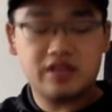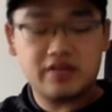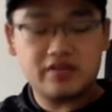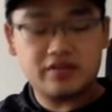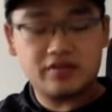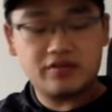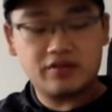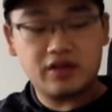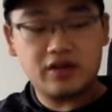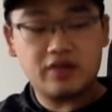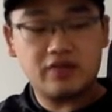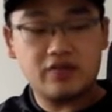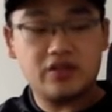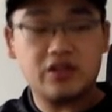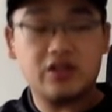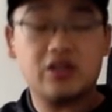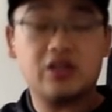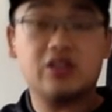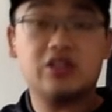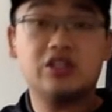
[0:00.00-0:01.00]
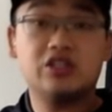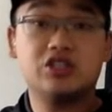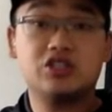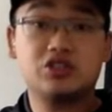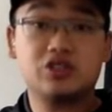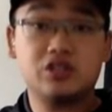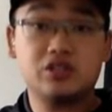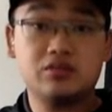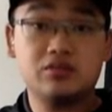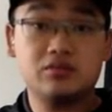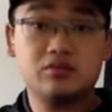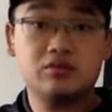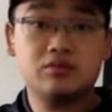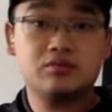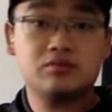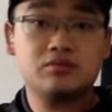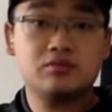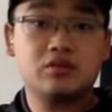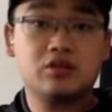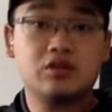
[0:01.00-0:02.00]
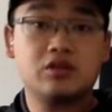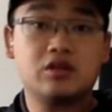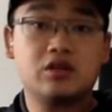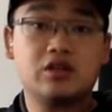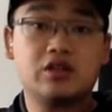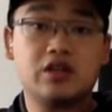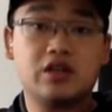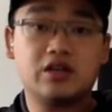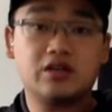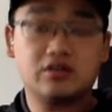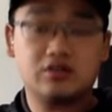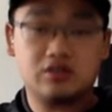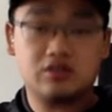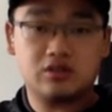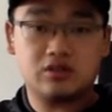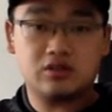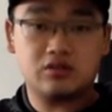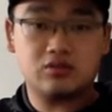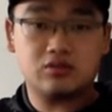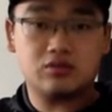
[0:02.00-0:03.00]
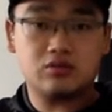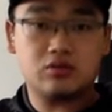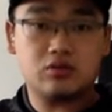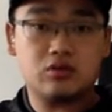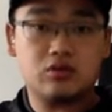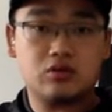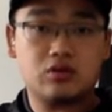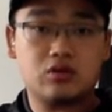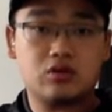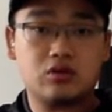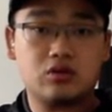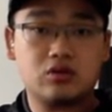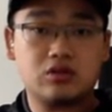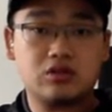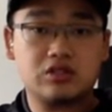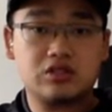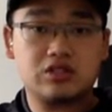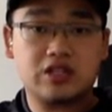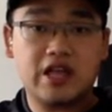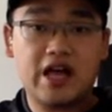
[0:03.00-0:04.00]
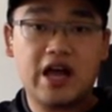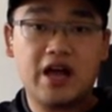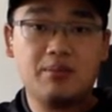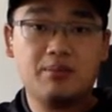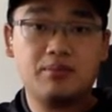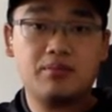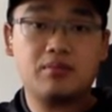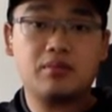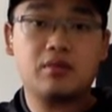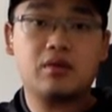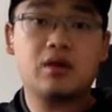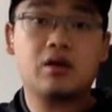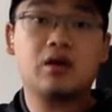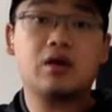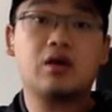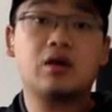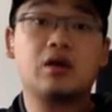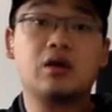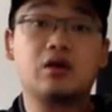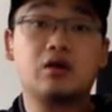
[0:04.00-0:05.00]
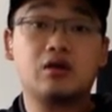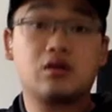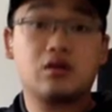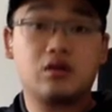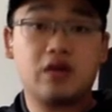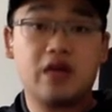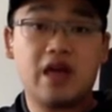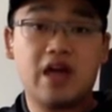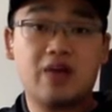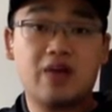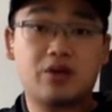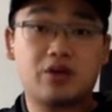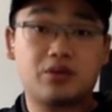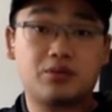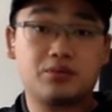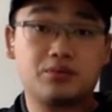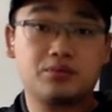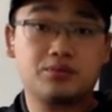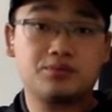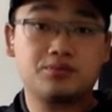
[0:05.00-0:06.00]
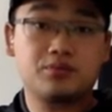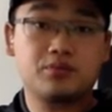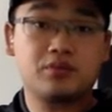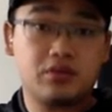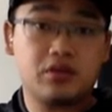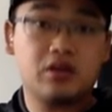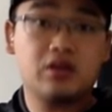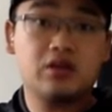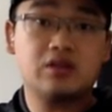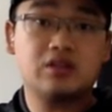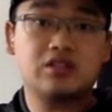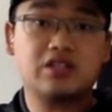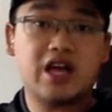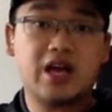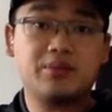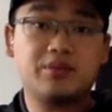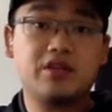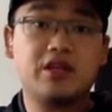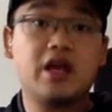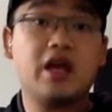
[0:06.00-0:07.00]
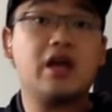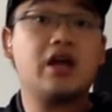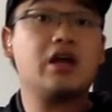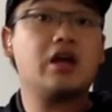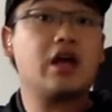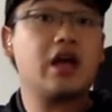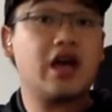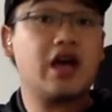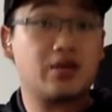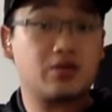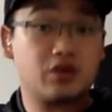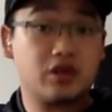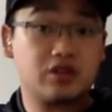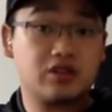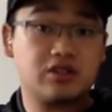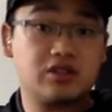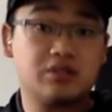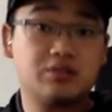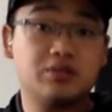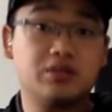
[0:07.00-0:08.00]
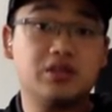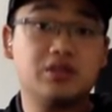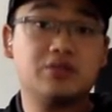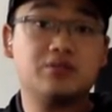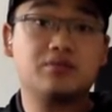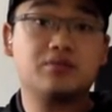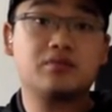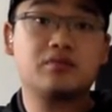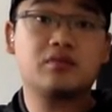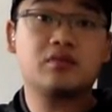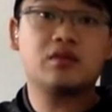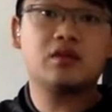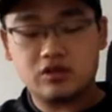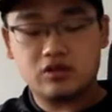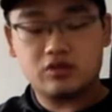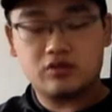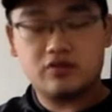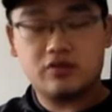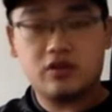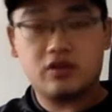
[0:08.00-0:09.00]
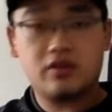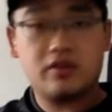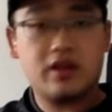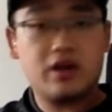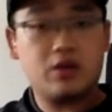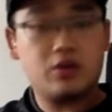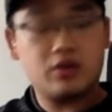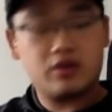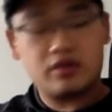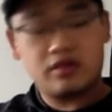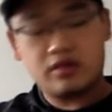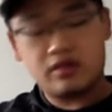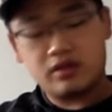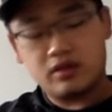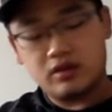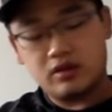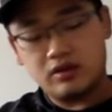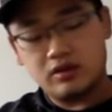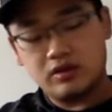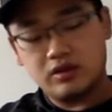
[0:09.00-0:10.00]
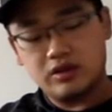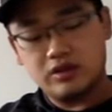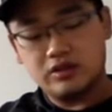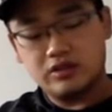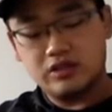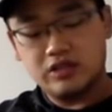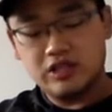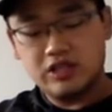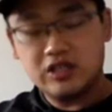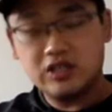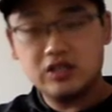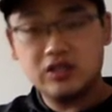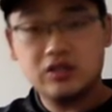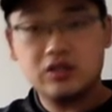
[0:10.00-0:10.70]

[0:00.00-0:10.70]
fret of the E string. Again, so slap, hammer, slap the A, hammer onto the B. So follow that with a D,